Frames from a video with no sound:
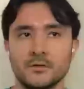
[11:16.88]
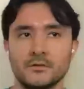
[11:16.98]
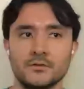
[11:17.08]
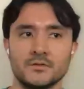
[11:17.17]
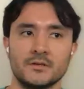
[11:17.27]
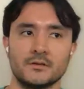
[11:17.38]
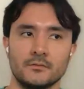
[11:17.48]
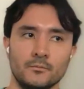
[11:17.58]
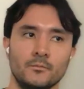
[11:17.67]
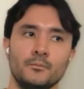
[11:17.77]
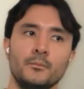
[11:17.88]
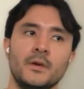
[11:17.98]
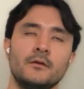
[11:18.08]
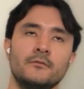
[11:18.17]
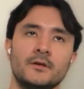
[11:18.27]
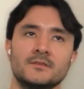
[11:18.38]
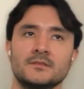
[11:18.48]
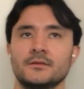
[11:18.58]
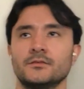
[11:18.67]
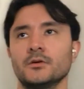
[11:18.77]
about those like main
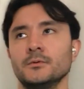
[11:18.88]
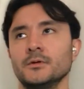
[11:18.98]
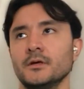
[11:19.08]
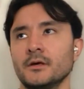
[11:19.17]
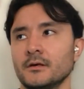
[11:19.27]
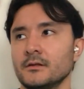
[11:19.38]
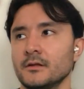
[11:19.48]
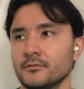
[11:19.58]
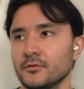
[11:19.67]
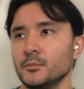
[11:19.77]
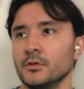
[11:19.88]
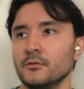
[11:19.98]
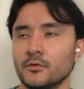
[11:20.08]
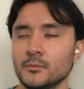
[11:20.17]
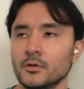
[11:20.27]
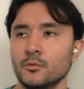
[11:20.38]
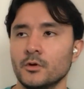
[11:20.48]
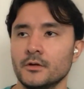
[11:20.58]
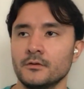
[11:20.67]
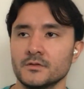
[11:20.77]
events like Derby and like Formula
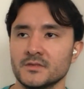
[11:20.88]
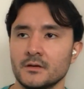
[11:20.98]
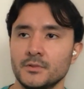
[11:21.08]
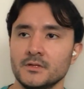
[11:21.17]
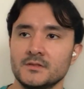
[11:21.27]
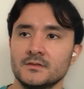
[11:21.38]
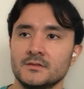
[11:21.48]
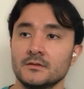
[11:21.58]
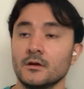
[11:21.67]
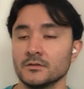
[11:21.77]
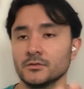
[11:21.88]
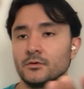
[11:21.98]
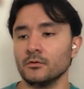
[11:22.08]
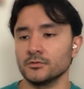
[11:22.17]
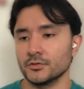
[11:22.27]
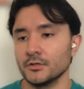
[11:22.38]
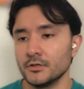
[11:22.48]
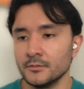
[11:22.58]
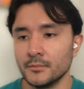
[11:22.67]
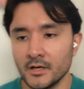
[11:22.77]
One and those peak seasons, and also Ultra
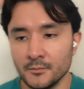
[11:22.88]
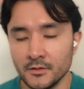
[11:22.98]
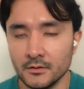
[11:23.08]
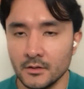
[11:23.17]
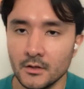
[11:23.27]
in Miami